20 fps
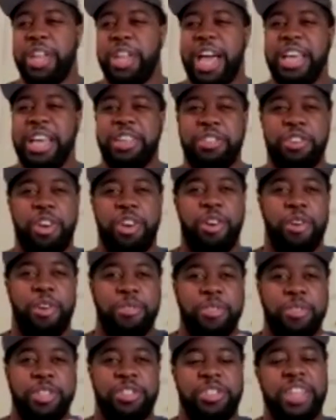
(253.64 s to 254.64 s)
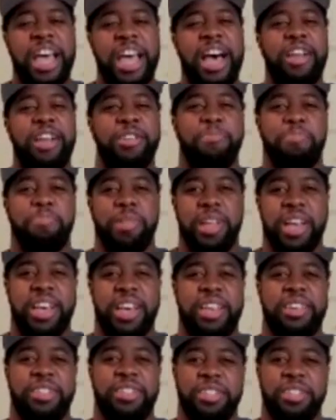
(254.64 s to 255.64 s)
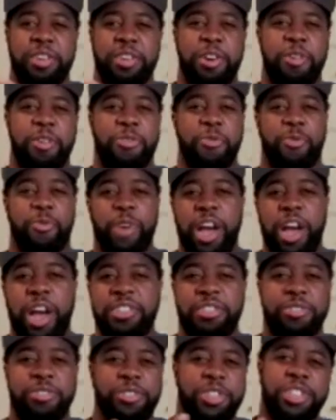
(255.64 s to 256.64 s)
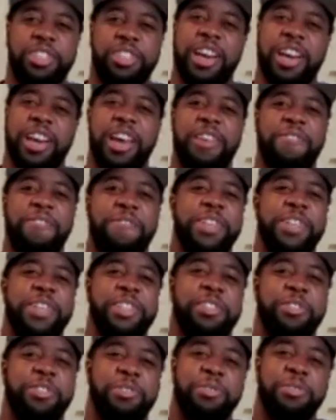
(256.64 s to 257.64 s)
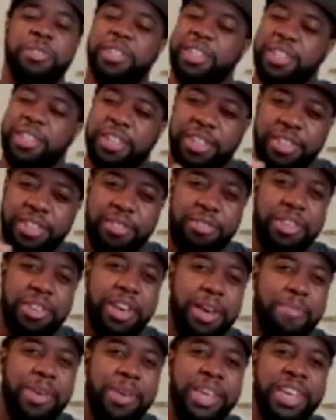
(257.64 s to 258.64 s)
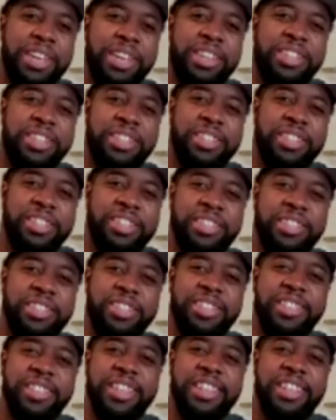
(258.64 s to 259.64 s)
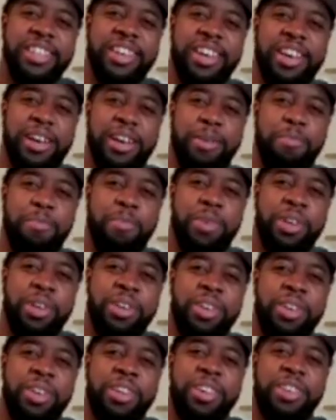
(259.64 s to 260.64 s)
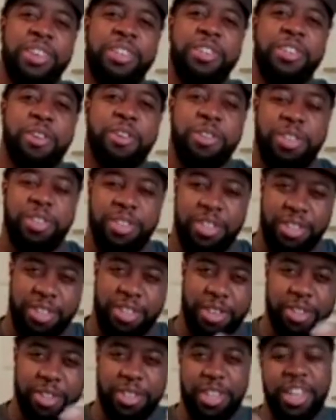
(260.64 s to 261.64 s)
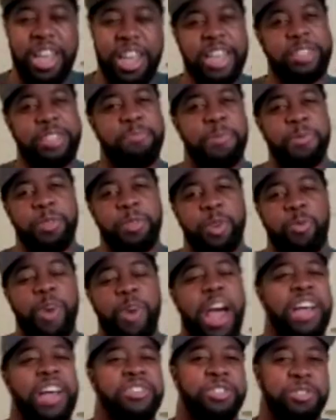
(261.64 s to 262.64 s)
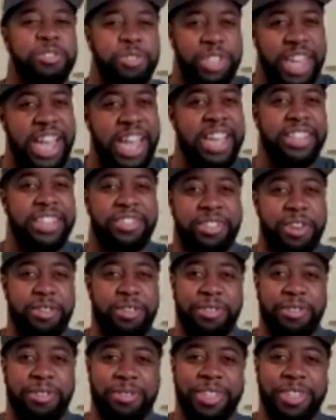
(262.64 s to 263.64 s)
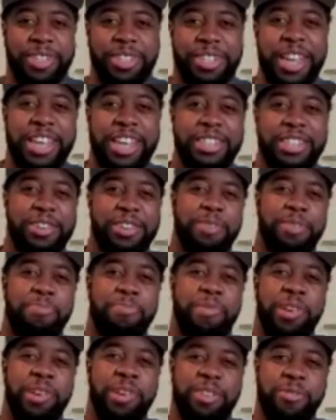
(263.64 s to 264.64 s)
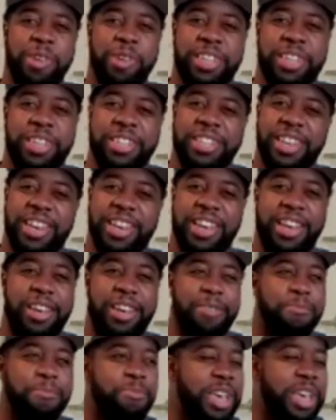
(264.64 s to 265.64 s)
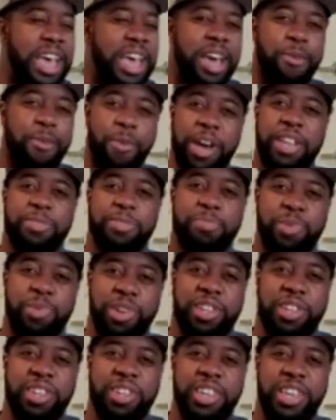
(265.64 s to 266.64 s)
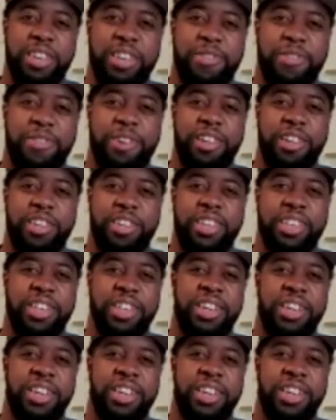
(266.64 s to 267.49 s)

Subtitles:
like, you know, the style of play, you know, the roster just kind of fits you. You come in this season and the roster changed on you. Changed mm-hmm. on you pretty quickly. Yeah, Westbrook leave early,